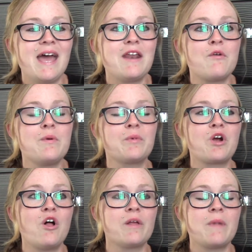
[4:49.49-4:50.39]
And I remember
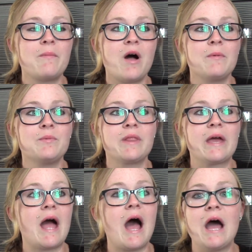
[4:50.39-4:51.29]
calling my mom and being
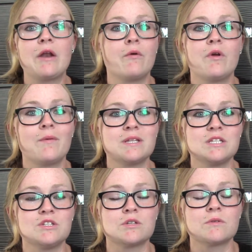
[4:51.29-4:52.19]
like, I don't know what
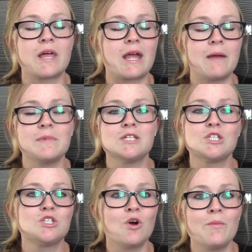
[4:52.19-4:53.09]
to do. Like, I'm in
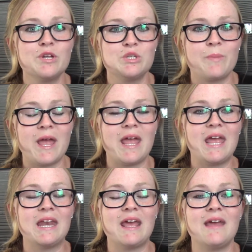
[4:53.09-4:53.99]
so much pain.